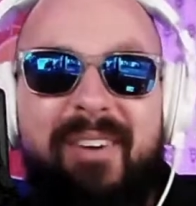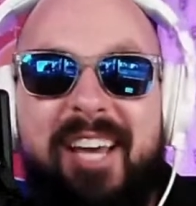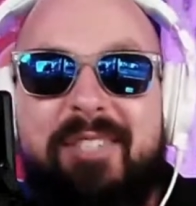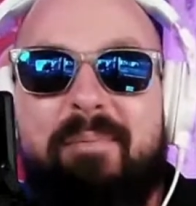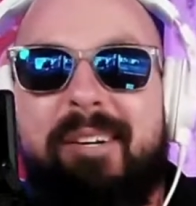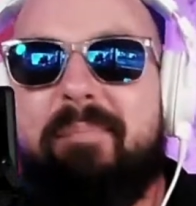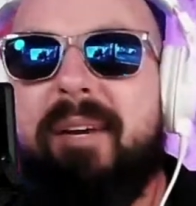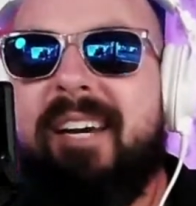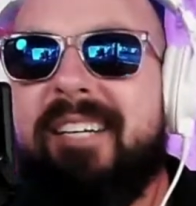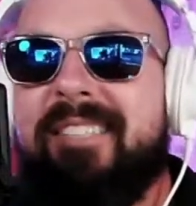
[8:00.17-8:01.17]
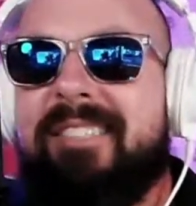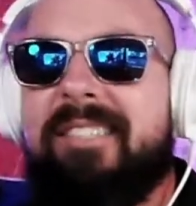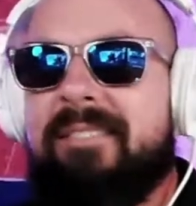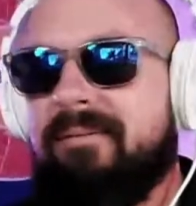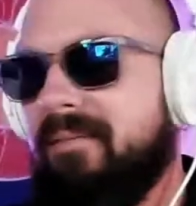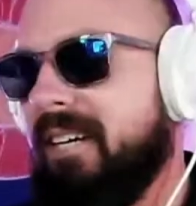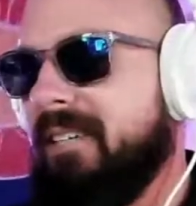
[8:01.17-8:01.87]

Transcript: not Facebook because,